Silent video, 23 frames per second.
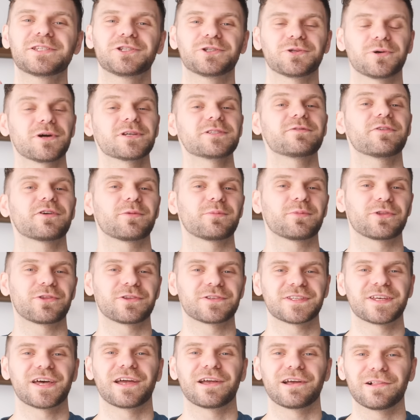choice for
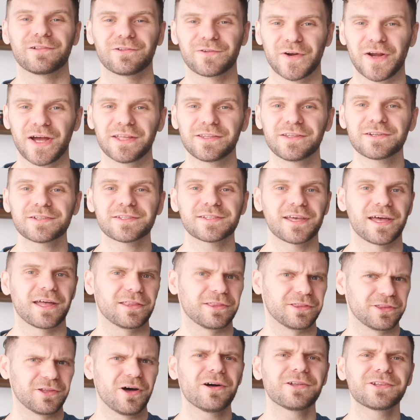motorcycle riders,
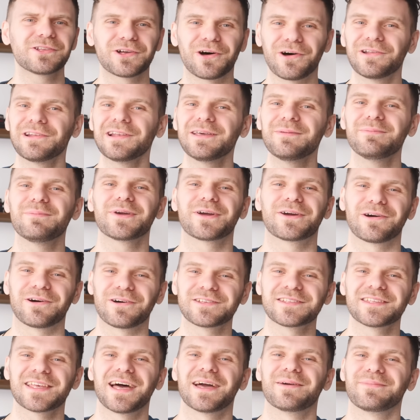and not only
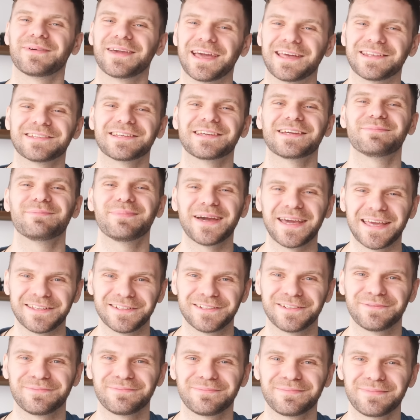because I'm getting
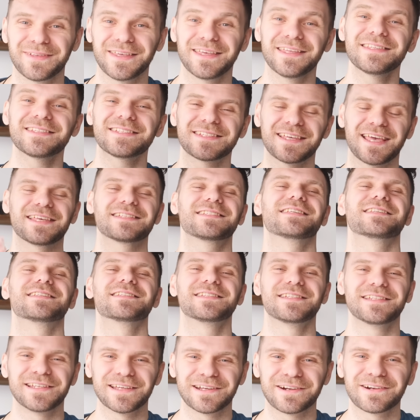paid. It's a
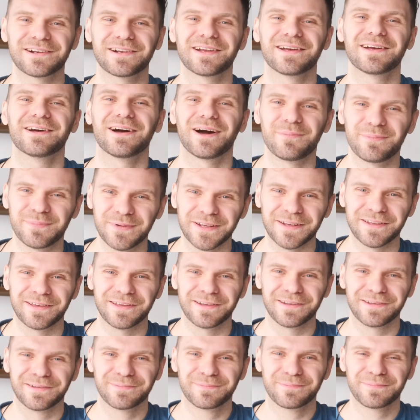sincere opinion.